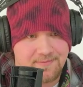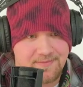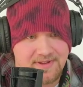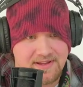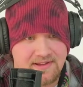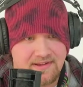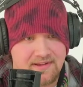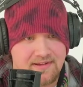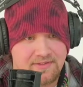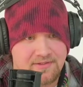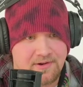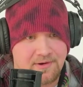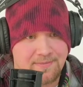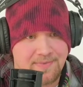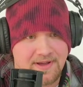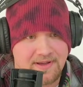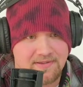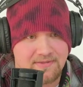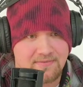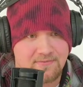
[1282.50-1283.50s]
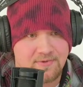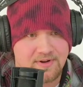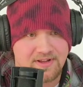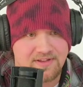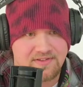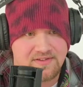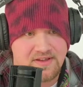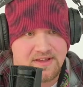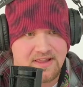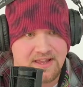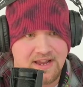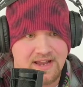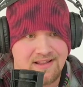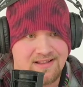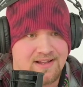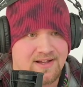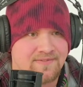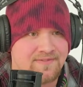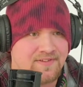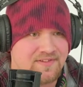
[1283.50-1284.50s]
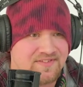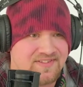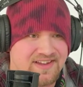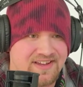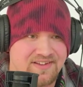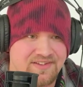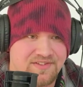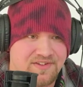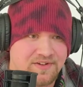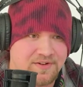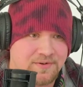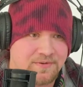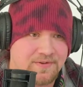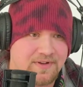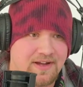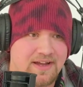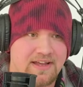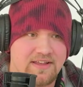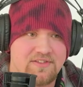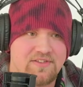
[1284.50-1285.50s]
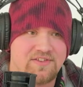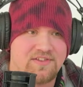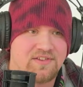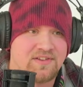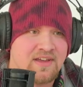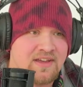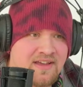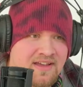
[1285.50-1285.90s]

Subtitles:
me either about when I say like I love this town too. It's